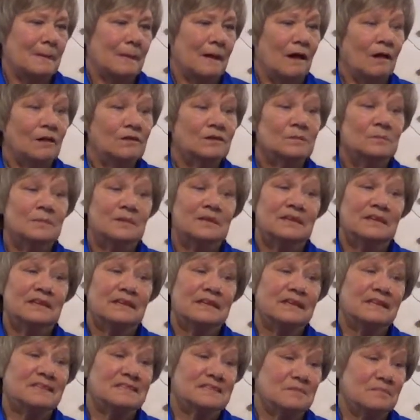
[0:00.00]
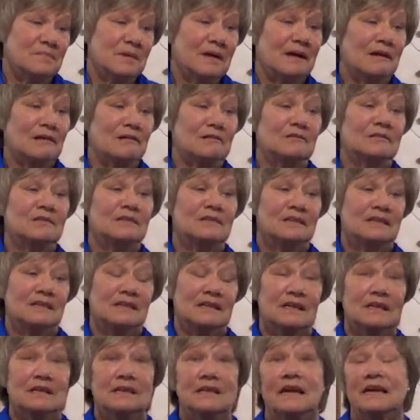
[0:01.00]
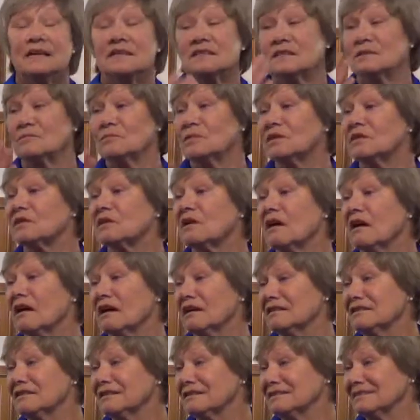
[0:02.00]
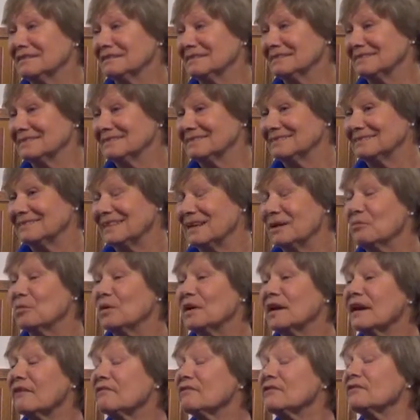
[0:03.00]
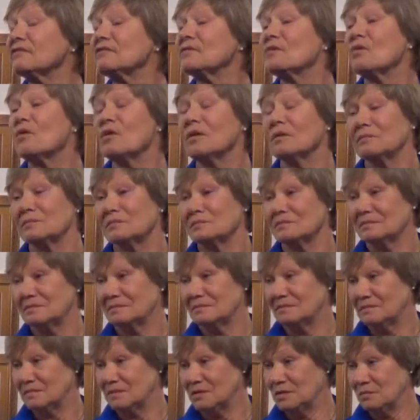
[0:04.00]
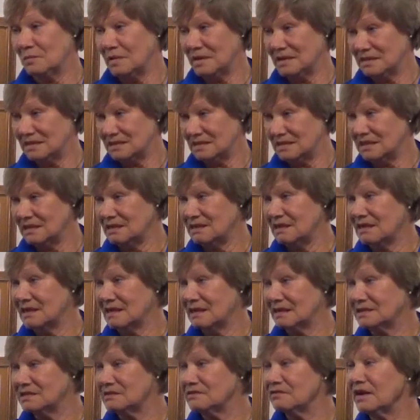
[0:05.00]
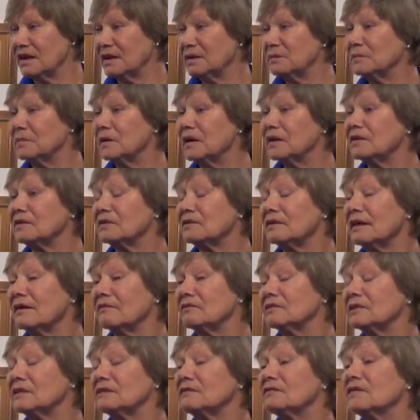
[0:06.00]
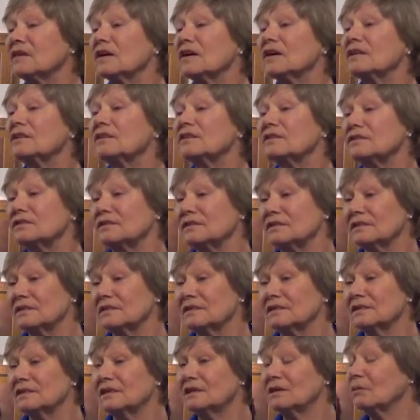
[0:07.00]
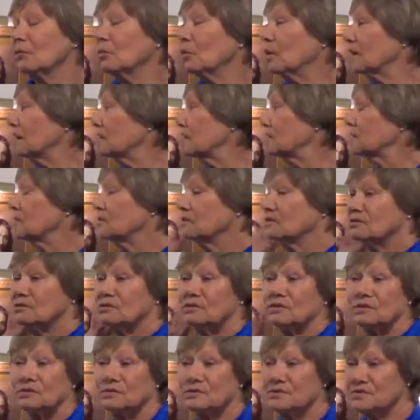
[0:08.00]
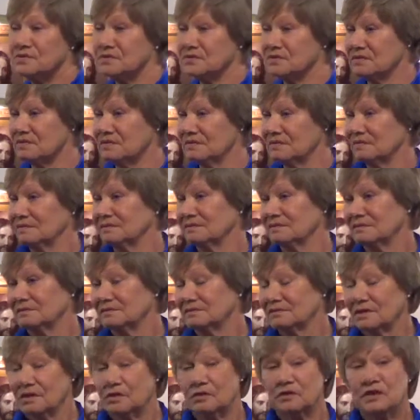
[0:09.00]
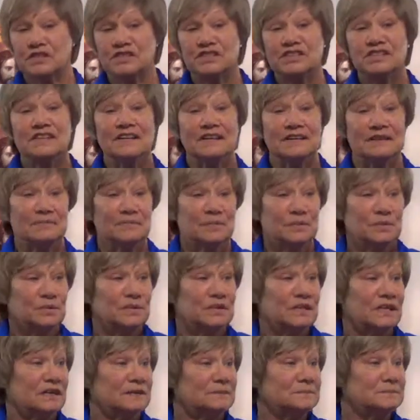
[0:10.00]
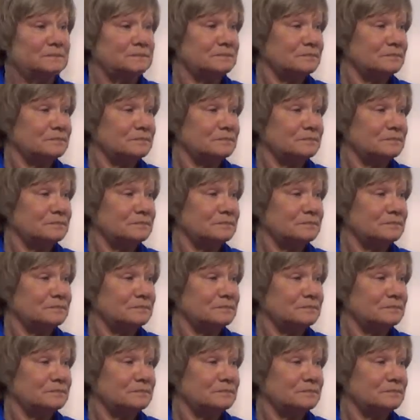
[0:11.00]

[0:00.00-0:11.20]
Ultimately, it's about connecting with God in whatever form you may see God, Divine Mother, Heavenly Father, one of the gurus, Krishna, Buddha.